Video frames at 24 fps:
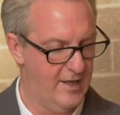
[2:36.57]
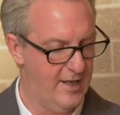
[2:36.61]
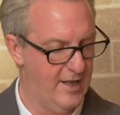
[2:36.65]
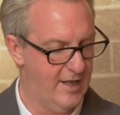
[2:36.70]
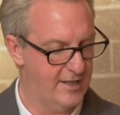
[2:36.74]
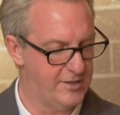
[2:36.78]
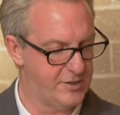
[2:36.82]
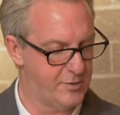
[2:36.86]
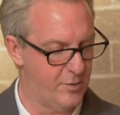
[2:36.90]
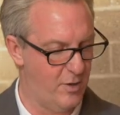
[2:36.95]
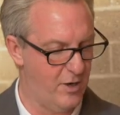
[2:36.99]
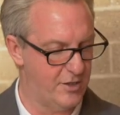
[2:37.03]

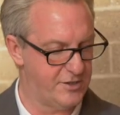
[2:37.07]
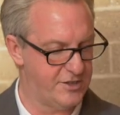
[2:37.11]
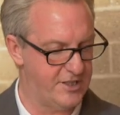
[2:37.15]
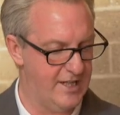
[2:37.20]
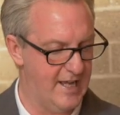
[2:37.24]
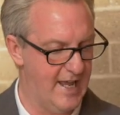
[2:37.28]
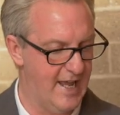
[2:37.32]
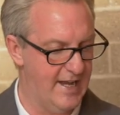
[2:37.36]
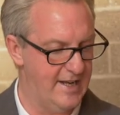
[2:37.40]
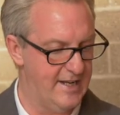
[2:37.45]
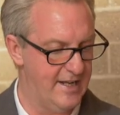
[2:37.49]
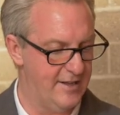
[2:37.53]
and towards
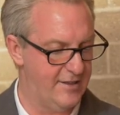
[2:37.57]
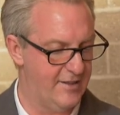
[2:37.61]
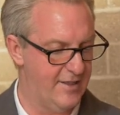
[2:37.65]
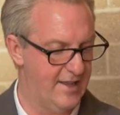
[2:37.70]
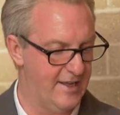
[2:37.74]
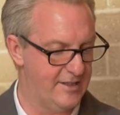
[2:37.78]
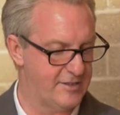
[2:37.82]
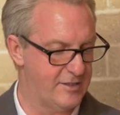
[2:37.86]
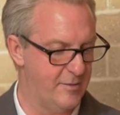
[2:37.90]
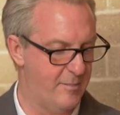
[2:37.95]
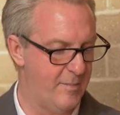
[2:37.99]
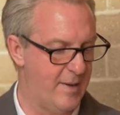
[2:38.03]
the end it
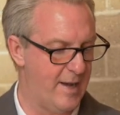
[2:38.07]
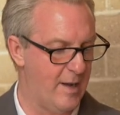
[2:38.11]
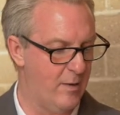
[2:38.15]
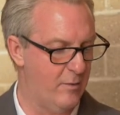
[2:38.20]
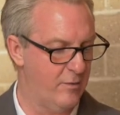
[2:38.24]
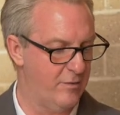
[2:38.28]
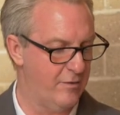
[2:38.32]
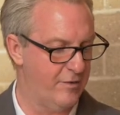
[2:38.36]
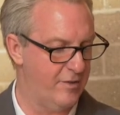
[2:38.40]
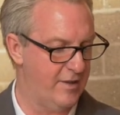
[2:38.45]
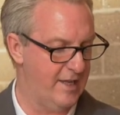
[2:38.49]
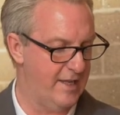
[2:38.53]
thinks
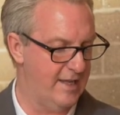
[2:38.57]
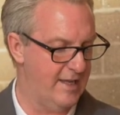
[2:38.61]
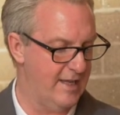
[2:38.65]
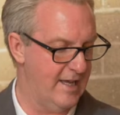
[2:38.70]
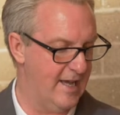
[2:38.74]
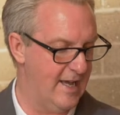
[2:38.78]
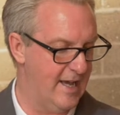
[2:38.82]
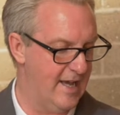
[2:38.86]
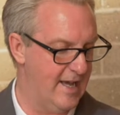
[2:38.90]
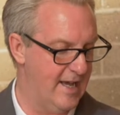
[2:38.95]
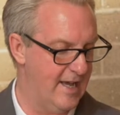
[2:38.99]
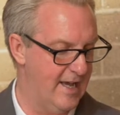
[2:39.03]
about
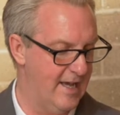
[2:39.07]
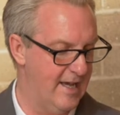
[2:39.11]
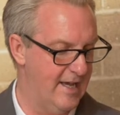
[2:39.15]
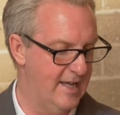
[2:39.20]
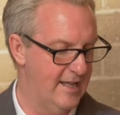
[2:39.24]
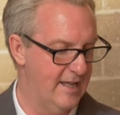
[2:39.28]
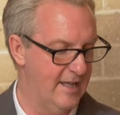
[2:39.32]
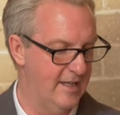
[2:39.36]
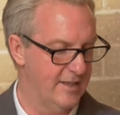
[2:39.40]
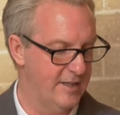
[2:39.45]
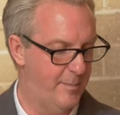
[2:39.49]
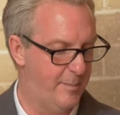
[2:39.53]
the
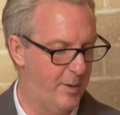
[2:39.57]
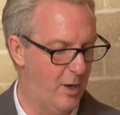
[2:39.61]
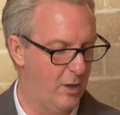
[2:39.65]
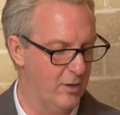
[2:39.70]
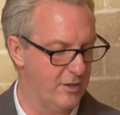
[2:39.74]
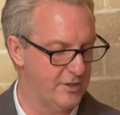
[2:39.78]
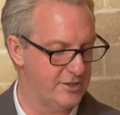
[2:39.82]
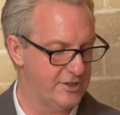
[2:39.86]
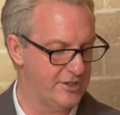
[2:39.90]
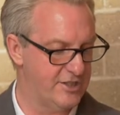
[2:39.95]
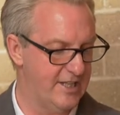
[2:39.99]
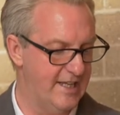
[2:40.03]

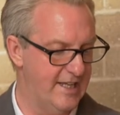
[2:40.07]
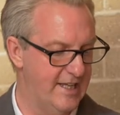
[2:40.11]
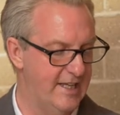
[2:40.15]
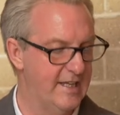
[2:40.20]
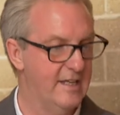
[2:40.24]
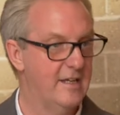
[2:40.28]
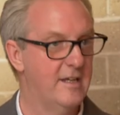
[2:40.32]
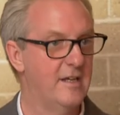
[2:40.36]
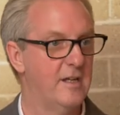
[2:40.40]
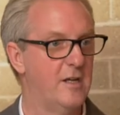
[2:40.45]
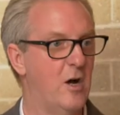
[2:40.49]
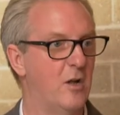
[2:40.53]
policy
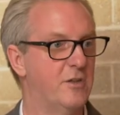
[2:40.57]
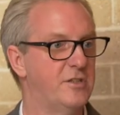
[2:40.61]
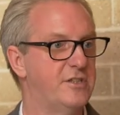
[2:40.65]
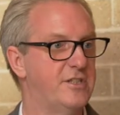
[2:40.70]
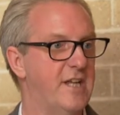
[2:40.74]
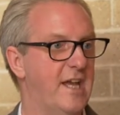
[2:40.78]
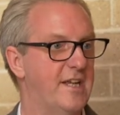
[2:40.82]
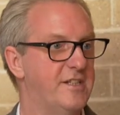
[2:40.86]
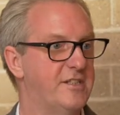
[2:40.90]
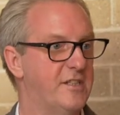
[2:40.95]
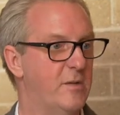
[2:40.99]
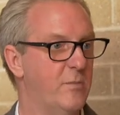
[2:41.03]

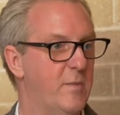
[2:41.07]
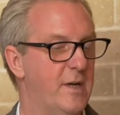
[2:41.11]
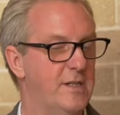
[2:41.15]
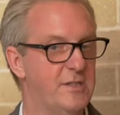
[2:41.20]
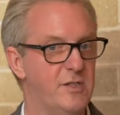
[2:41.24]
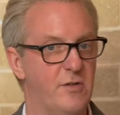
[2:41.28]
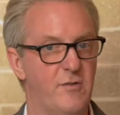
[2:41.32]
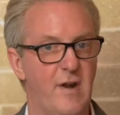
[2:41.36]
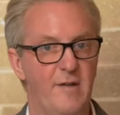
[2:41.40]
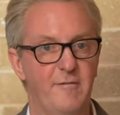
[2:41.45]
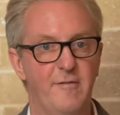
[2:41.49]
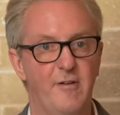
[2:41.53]
context in which
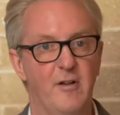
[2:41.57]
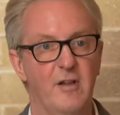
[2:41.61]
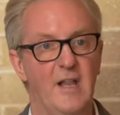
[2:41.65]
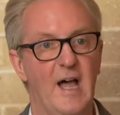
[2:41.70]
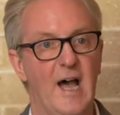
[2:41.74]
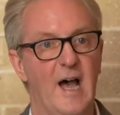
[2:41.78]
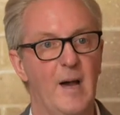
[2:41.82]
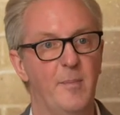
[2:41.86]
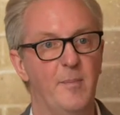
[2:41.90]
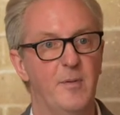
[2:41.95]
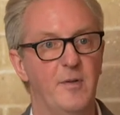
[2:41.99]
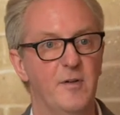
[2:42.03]
Grenfell
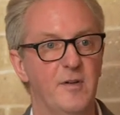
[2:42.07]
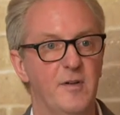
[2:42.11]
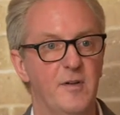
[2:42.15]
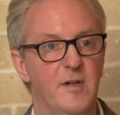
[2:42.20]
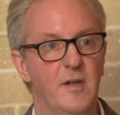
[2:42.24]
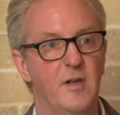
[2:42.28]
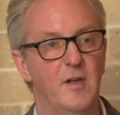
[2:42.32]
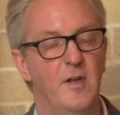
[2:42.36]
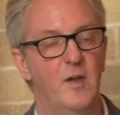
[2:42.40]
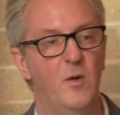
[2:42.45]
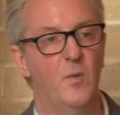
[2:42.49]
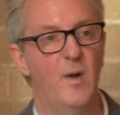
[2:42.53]
happened,
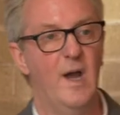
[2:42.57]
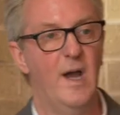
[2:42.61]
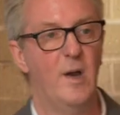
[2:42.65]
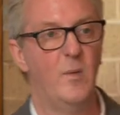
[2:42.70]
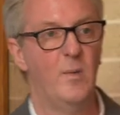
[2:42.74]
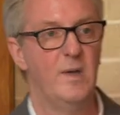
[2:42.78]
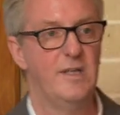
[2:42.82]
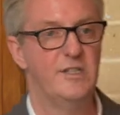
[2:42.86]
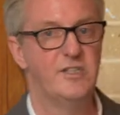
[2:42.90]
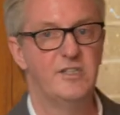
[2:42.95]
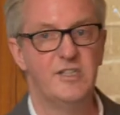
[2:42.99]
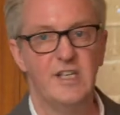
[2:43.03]
where
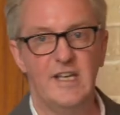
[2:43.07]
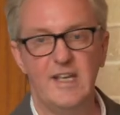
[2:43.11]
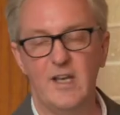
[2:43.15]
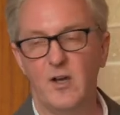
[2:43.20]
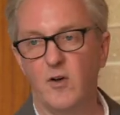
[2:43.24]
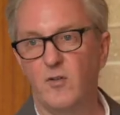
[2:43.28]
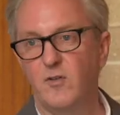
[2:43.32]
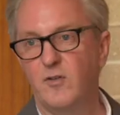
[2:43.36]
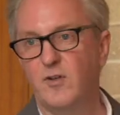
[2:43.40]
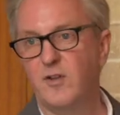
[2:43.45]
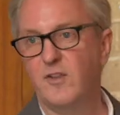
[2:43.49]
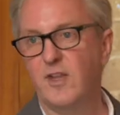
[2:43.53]
we see,
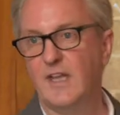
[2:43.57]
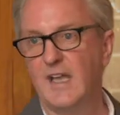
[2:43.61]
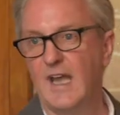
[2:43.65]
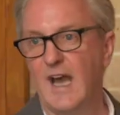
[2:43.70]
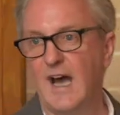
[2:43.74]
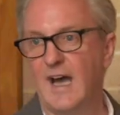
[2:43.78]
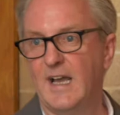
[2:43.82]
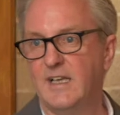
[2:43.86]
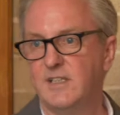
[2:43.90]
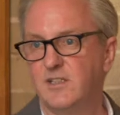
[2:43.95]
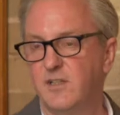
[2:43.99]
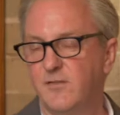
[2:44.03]
under the
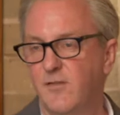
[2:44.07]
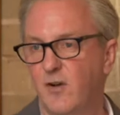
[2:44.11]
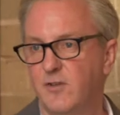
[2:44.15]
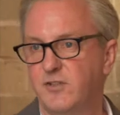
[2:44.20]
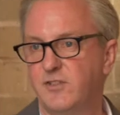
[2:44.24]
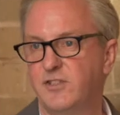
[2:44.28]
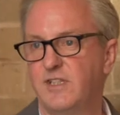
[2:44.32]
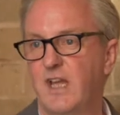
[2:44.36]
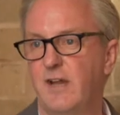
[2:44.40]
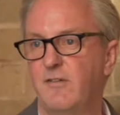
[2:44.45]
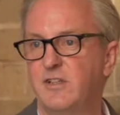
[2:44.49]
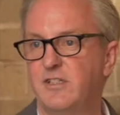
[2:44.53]
guise of
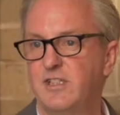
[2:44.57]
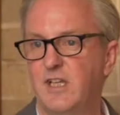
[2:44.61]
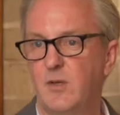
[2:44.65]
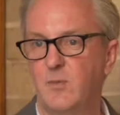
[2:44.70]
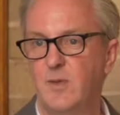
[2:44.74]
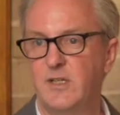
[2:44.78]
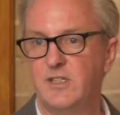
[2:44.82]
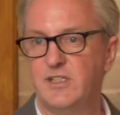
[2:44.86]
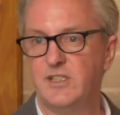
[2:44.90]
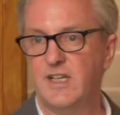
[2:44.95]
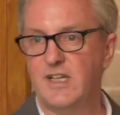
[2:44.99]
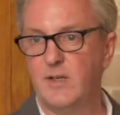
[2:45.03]
austerity,
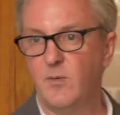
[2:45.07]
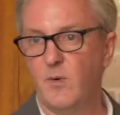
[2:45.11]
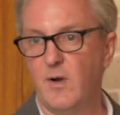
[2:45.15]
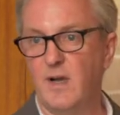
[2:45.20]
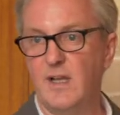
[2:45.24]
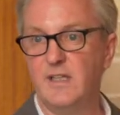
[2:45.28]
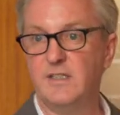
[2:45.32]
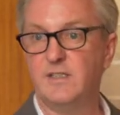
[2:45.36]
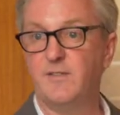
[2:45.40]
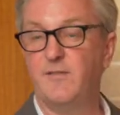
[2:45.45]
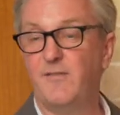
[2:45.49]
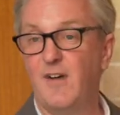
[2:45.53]
we see what
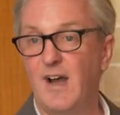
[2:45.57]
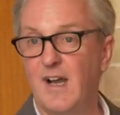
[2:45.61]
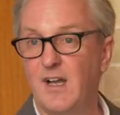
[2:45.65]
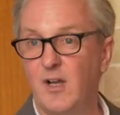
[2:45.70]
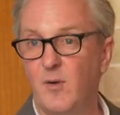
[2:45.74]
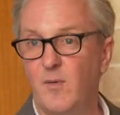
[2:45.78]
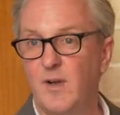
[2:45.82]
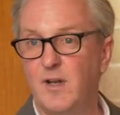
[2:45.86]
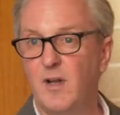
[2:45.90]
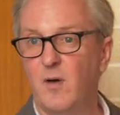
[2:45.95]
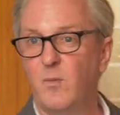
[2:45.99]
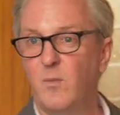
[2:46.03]
is in fact
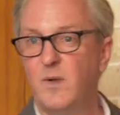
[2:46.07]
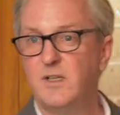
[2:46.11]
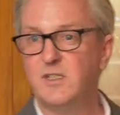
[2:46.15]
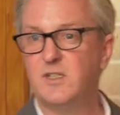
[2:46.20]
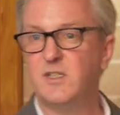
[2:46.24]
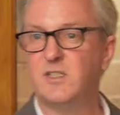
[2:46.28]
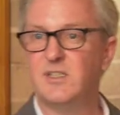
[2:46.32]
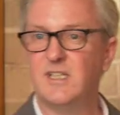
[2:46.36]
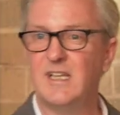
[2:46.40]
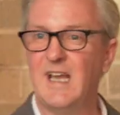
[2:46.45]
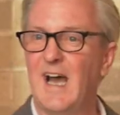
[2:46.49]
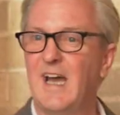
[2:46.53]
going on, which
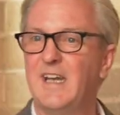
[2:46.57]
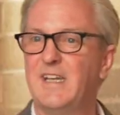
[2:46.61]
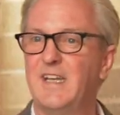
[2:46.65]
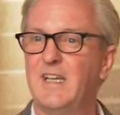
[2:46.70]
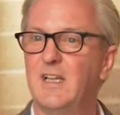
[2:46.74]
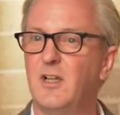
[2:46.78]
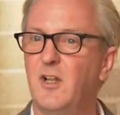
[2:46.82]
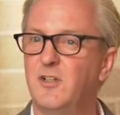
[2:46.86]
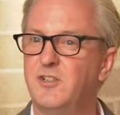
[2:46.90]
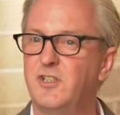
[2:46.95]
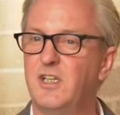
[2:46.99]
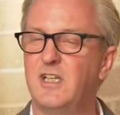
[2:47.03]
is the
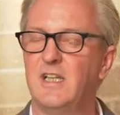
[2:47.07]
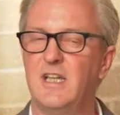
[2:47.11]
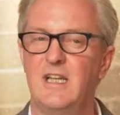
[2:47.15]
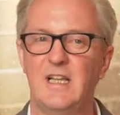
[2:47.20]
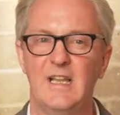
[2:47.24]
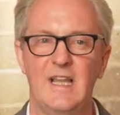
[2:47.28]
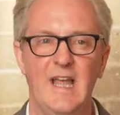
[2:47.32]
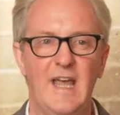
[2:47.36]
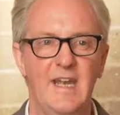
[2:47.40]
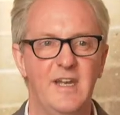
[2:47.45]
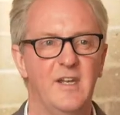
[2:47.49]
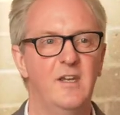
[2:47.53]
ideologically
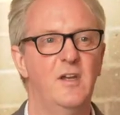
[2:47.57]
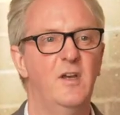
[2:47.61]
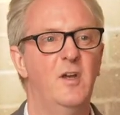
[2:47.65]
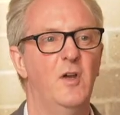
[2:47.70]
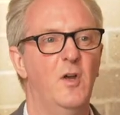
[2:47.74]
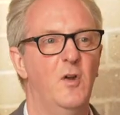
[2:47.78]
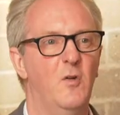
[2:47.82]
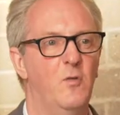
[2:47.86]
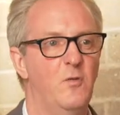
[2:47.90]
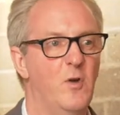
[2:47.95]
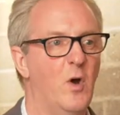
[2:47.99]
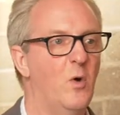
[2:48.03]
led
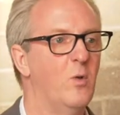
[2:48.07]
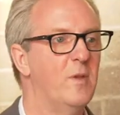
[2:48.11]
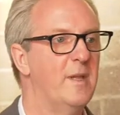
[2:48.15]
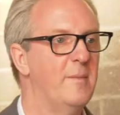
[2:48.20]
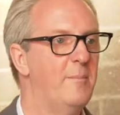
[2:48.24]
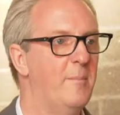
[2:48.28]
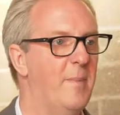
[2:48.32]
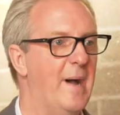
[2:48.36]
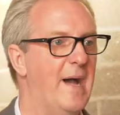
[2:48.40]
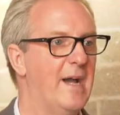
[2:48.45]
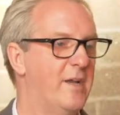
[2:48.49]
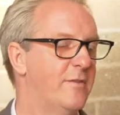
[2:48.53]

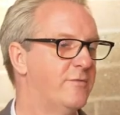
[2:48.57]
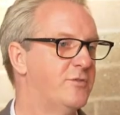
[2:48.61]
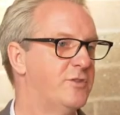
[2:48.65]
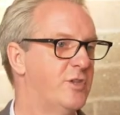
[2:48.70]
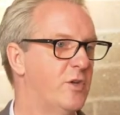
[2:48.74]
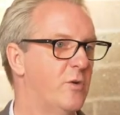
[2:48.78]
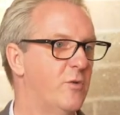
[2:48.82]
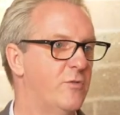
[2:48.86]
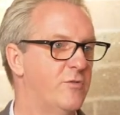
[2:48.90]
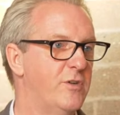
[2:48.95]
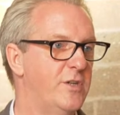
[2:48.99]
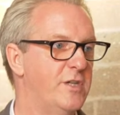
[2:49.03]
rolling back of
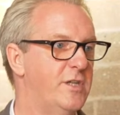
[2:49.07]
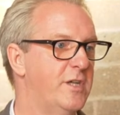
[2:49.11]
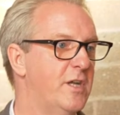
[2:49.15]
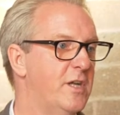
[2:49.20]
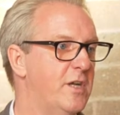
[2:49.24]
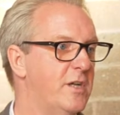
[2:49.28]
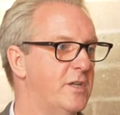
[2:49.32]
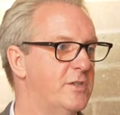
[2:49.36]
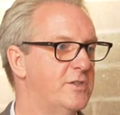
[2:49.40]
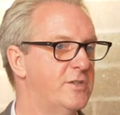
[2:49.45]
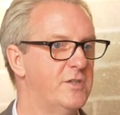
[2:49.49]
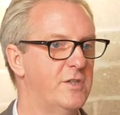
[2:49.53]
200
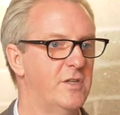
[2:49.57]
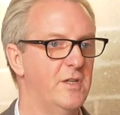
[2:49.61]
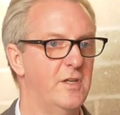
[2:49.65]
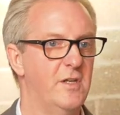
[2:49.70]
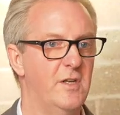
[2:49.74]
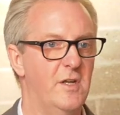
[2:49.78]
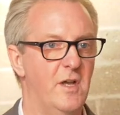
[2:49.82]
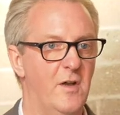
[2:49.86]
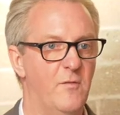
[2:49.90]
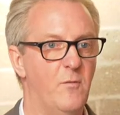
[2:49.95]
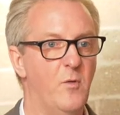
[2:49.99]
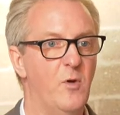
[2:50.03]
years
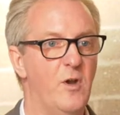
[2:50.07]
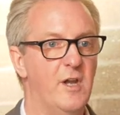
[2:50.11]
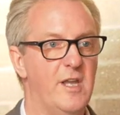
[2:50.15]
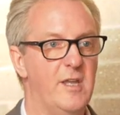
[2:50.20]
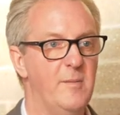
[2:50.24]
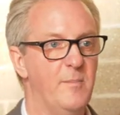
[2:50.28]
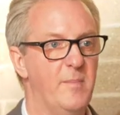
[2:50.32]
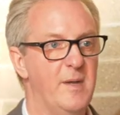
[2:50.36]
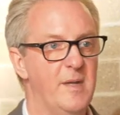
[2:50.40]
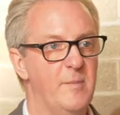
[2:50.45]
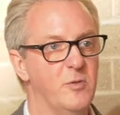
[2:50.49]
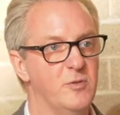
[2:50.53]
of
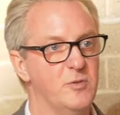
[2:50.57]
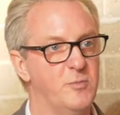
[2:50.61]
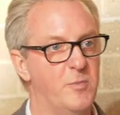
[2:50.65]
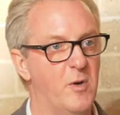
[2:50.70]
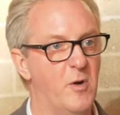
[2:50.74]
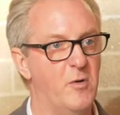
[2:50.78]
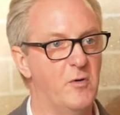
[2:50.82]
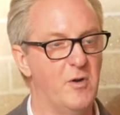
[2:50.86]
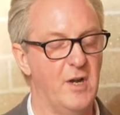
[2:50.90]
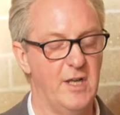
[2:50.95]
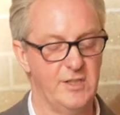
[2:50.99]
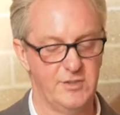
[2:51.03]
working people's
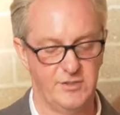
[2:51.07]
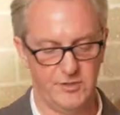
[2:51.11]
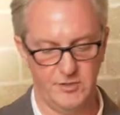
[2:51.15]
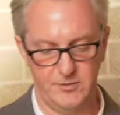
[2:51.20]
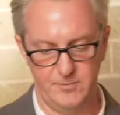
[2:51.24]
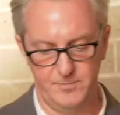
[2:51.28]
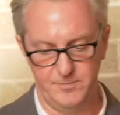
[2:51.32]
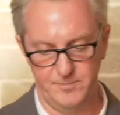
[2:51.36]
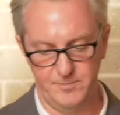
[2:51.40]
progress.